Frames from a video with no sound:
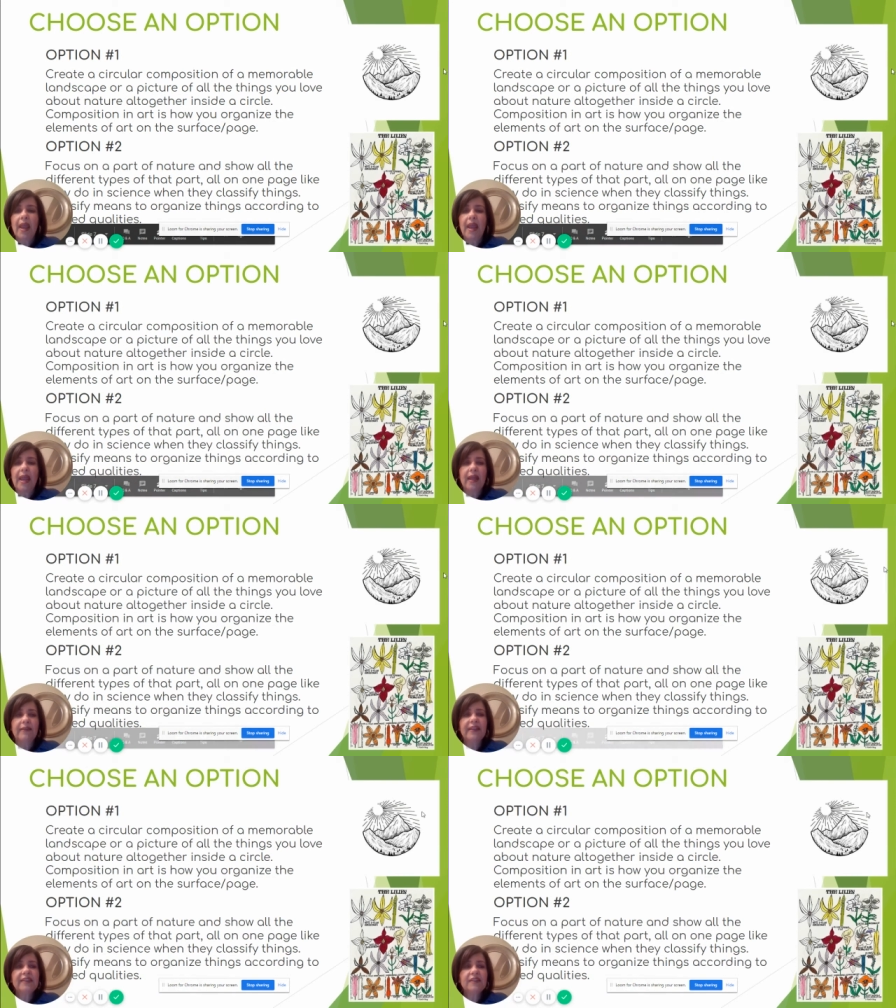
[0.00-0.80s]
And
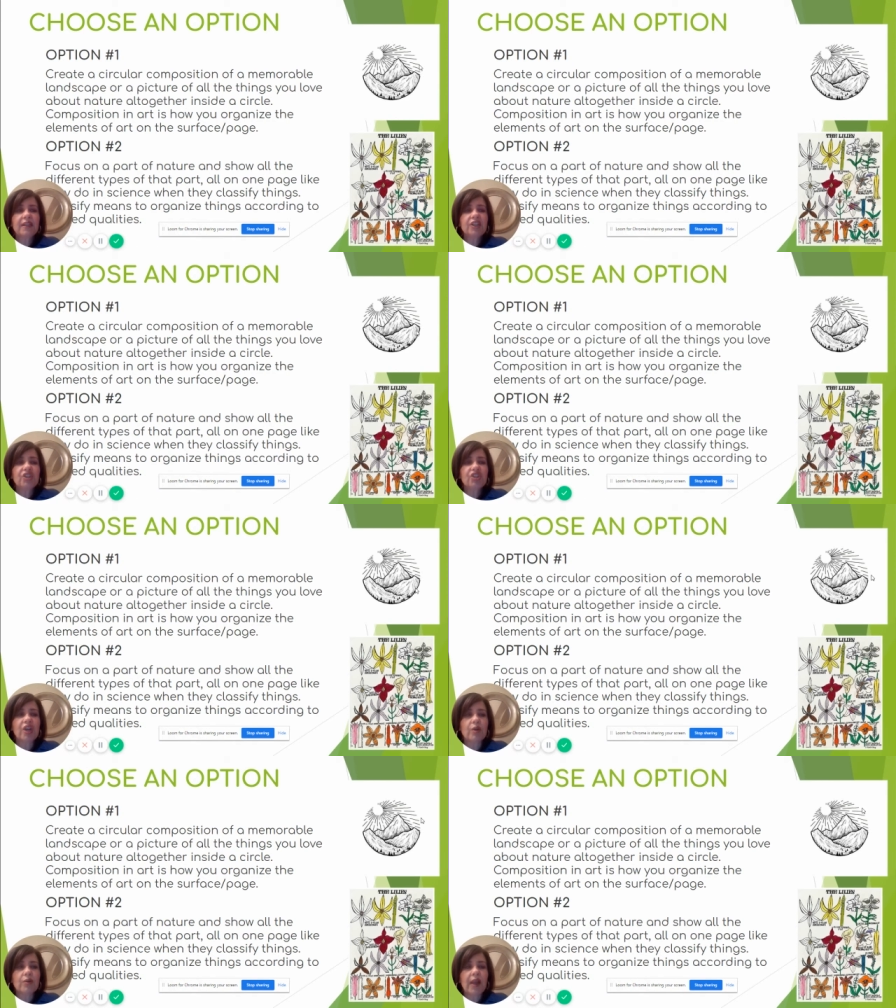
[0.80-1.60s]
this is going to
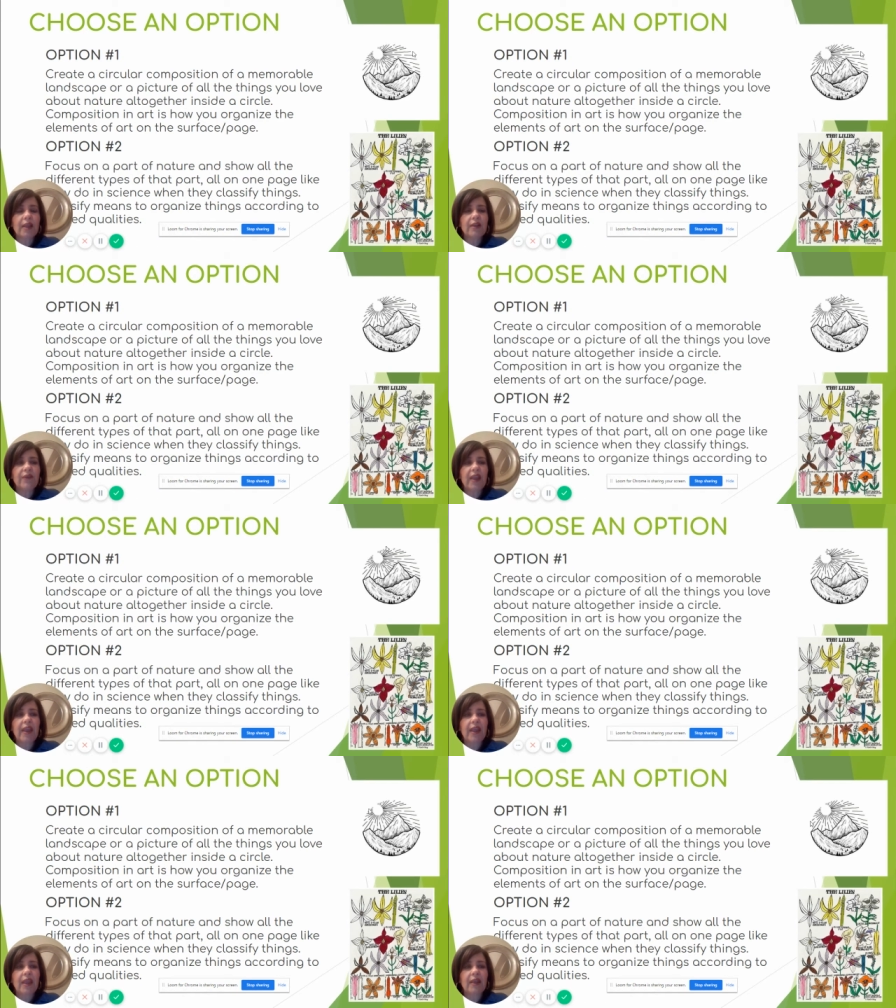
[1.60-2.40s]
show kind of
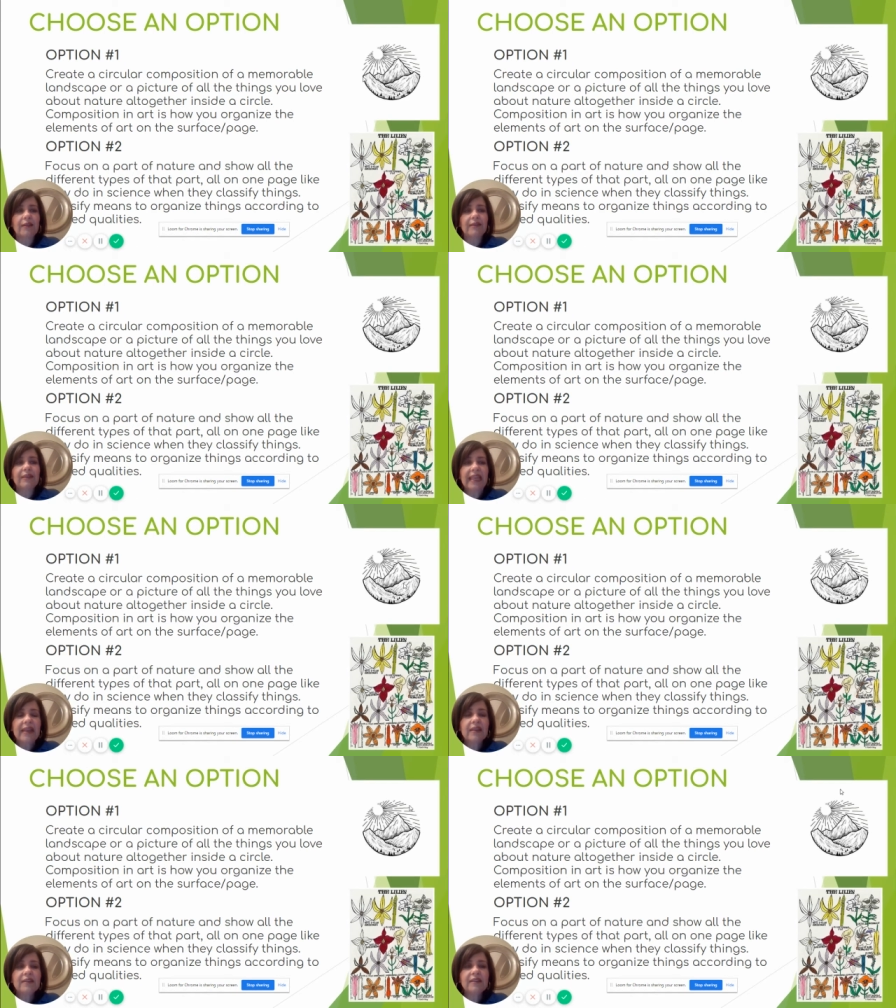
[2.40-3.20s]
a
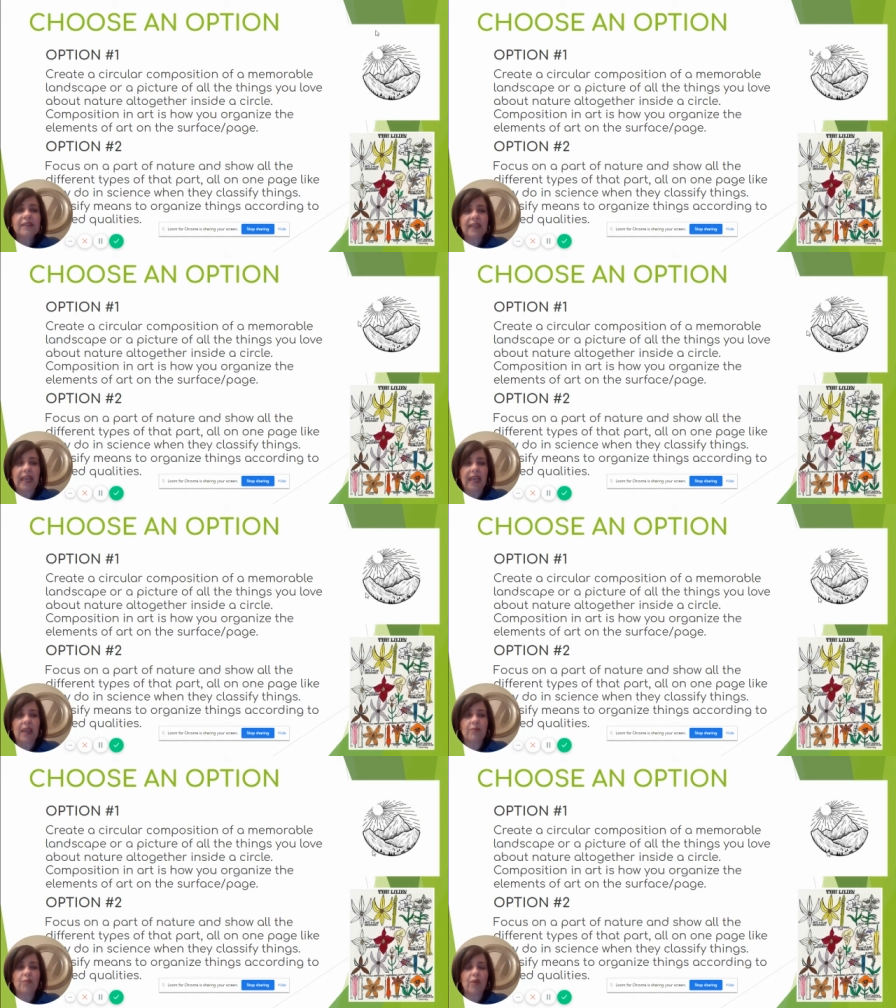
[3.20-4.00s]

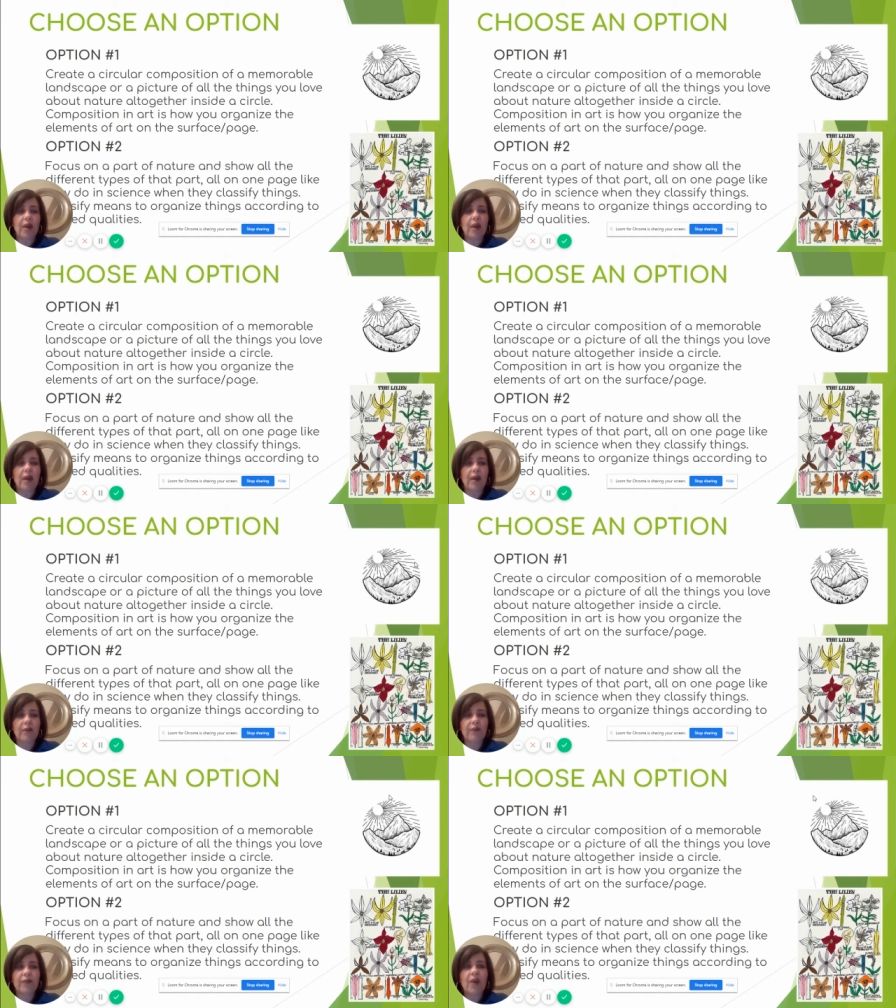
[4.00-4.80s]
landscape
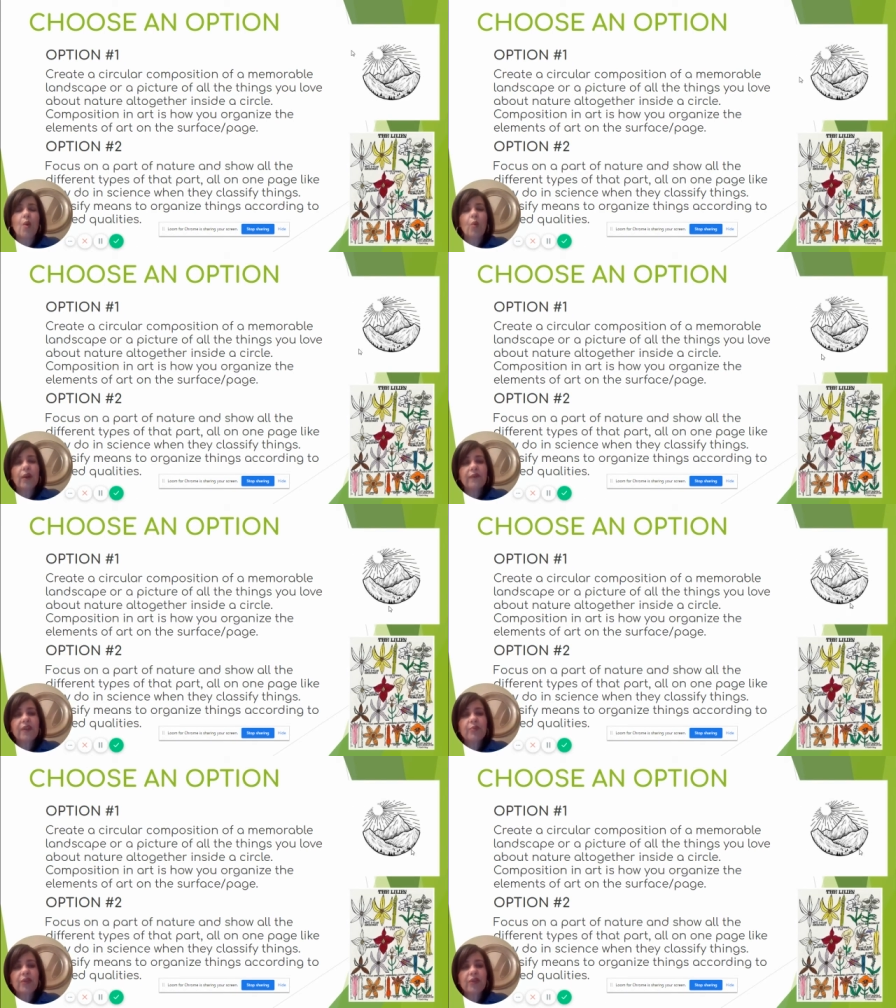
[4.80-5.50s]
of one of the